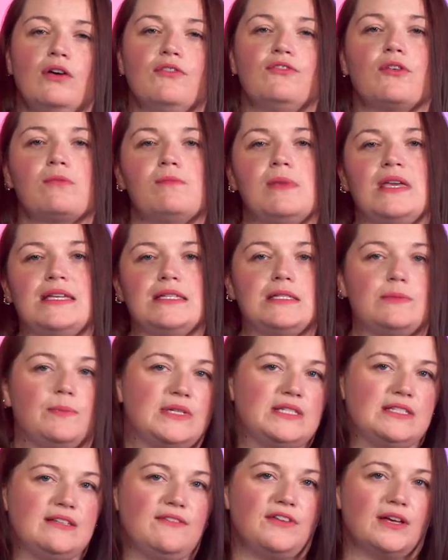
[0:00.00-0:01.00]
For me
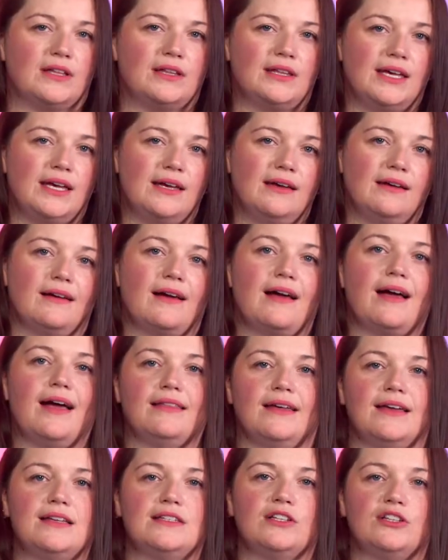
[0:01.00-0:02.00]
specifically, I
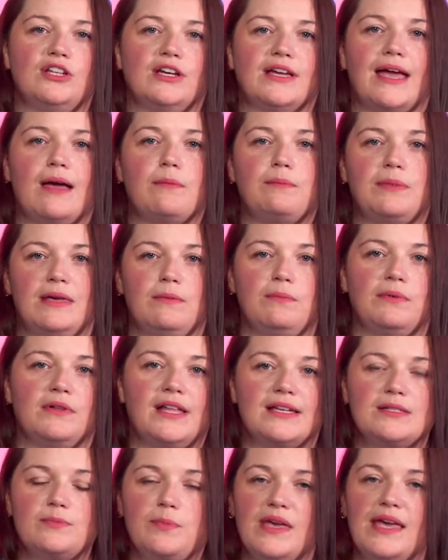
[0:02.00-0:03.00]
like to look at people
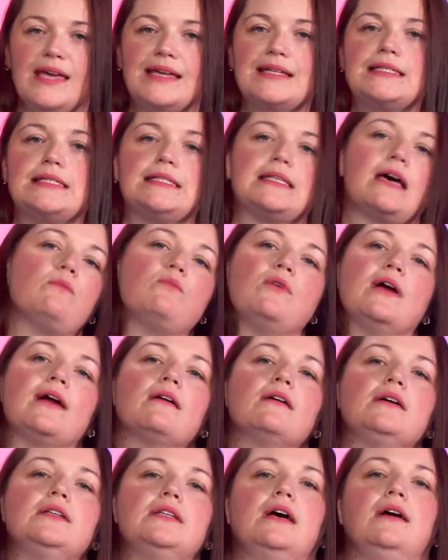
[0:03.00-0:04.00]
as being
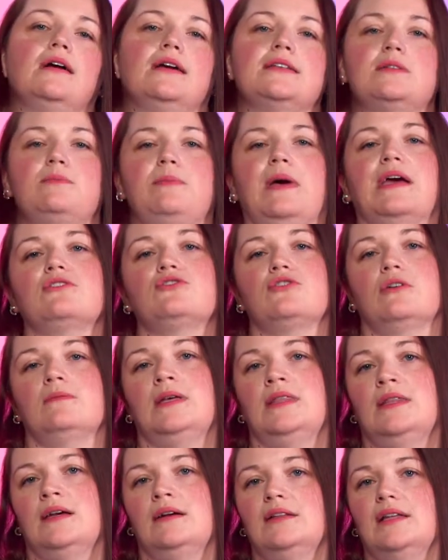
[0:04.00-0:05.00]
somewhere along a spectrum
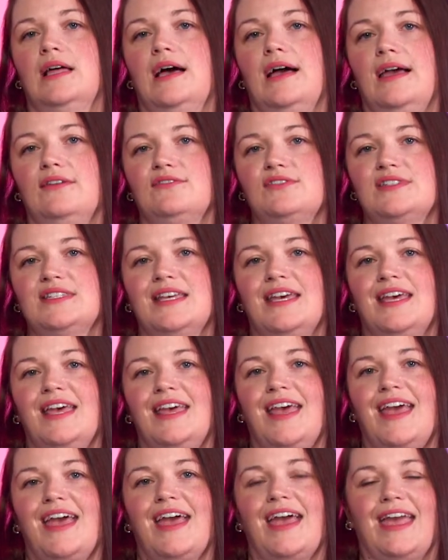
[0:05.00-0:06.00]
in their lives.
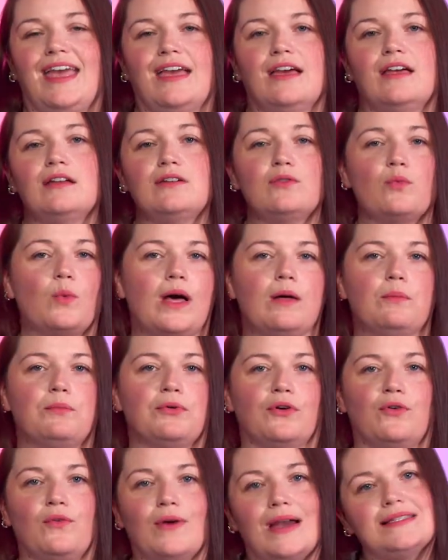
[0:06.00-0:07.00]
And while
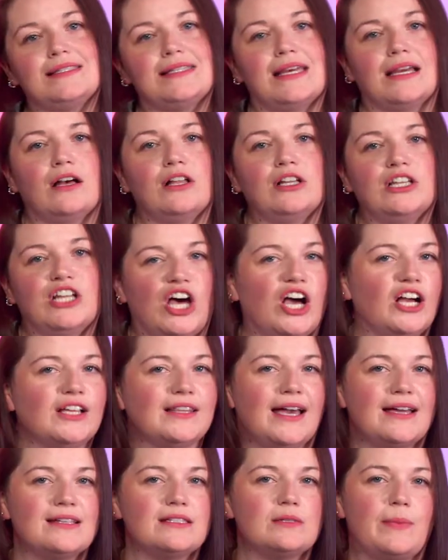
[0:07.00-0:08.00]
progressing along
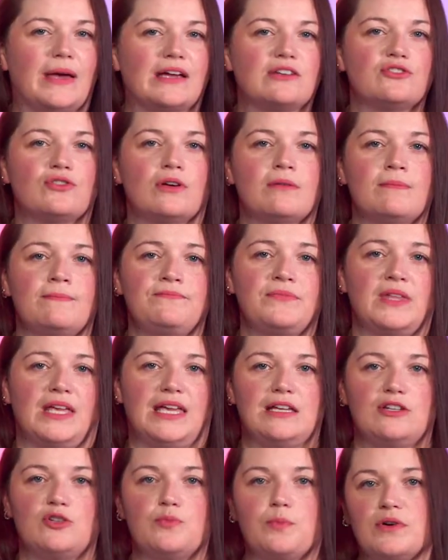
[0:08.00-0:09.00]
that spectrum,
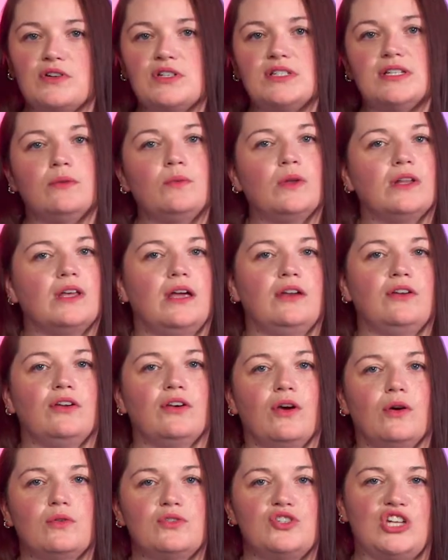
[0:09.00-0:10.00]
each person will
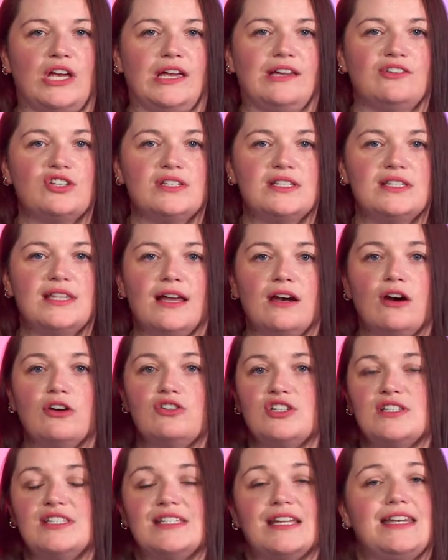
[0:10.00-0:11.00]
undergo changes that are
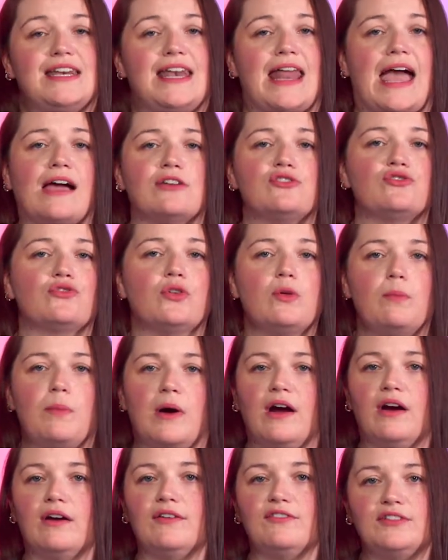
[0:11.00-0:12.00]
just a natural
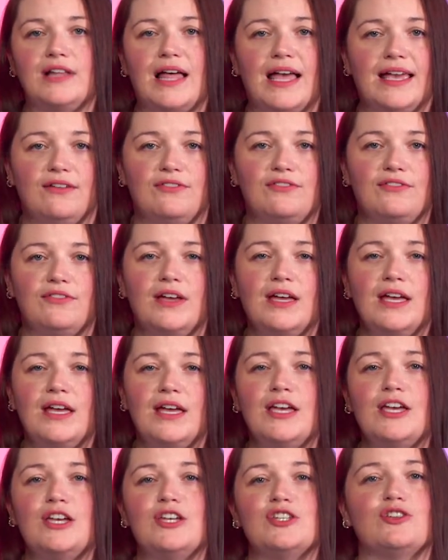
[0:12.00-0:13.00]
part of life.
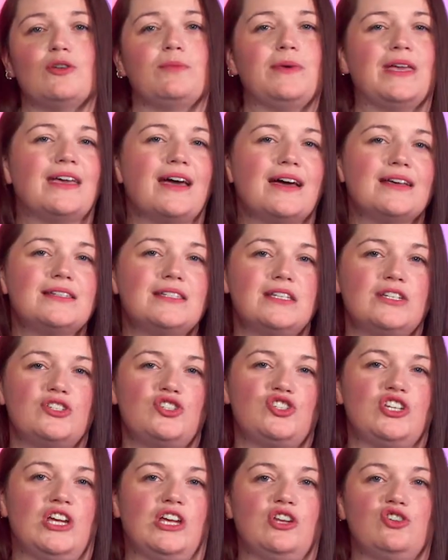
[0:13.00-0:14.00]
So because these
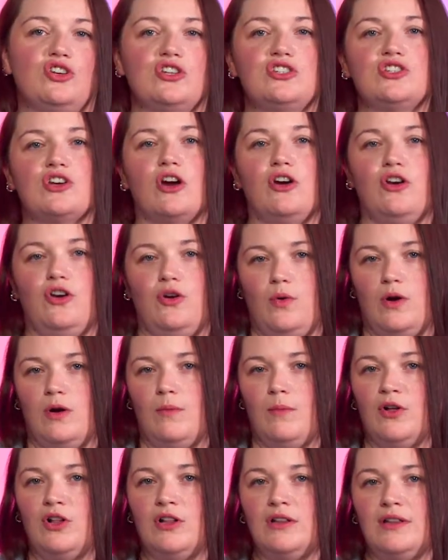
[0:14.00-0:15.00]
changes are
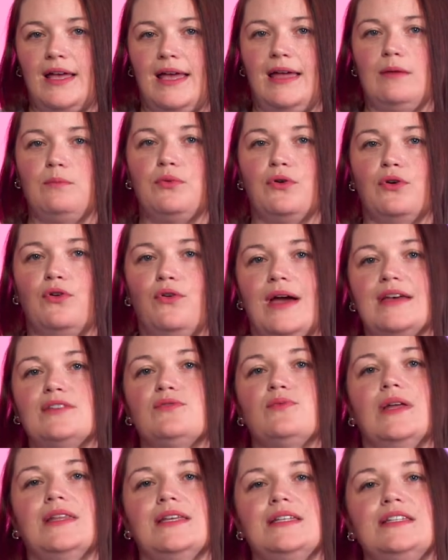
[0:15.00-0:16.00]
normal and progress
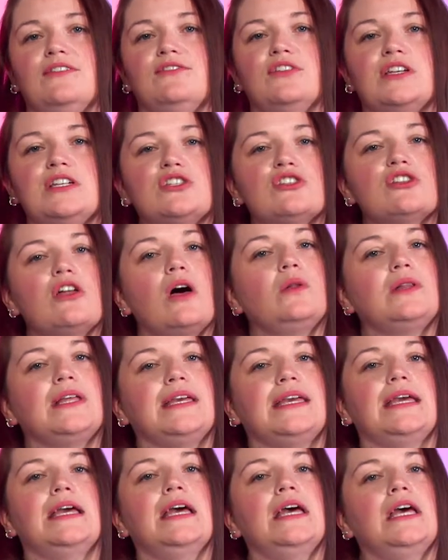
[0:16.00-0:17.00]
relatively
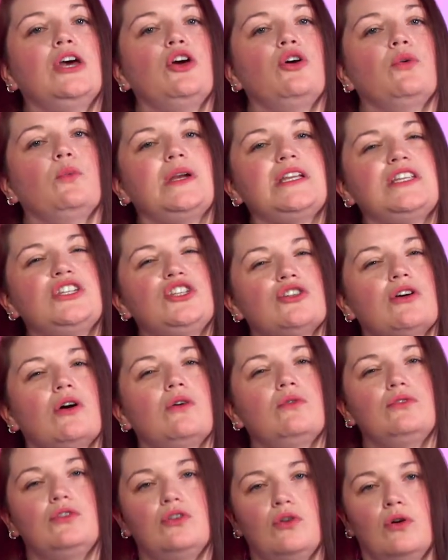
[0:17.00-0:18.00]
slowly, we
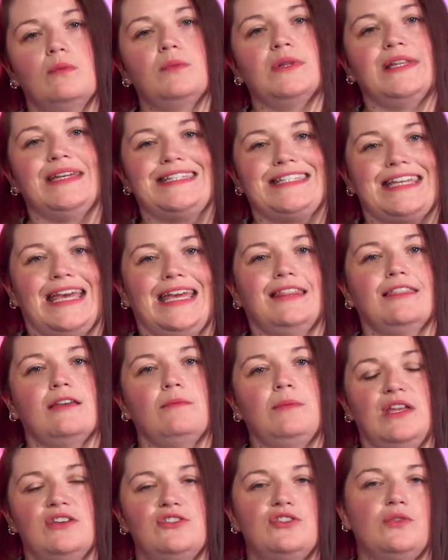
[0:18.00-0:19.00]
don't normally take
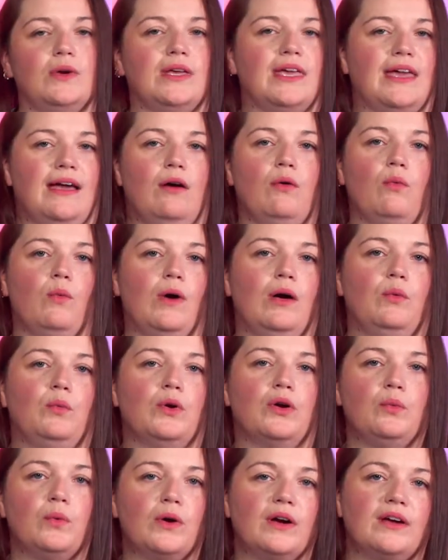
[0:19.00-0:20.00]
them into account while
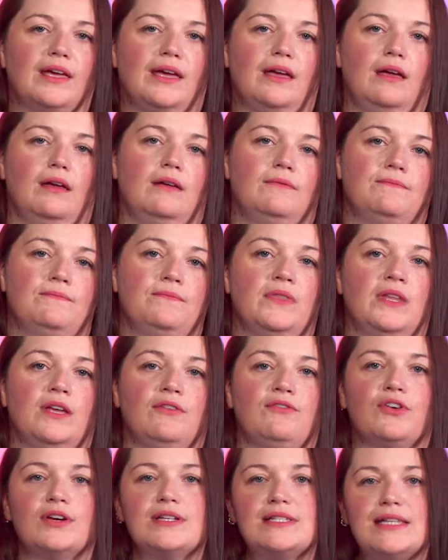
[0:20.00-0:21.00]
we're working.
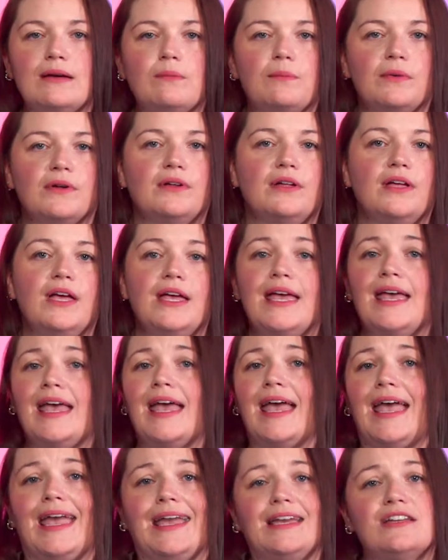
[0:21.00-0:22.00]
For example,
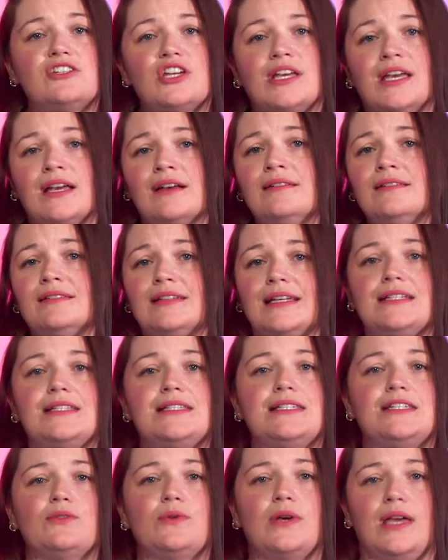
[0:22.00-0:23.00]
aging leads
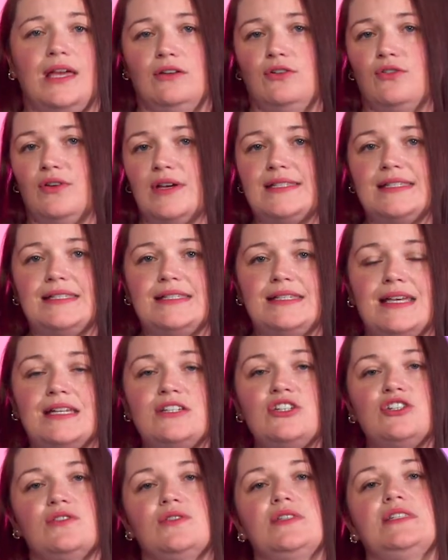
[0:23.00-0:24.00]
to increased
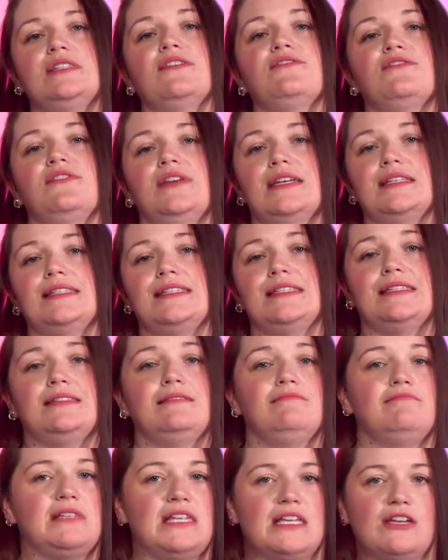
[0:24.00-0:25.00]
tissue stiffness,
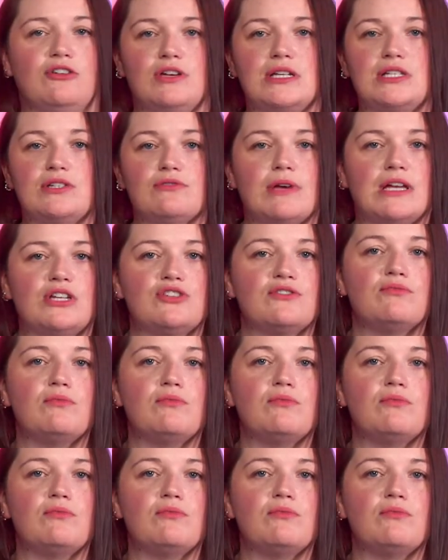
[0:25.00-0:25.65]
decreased range of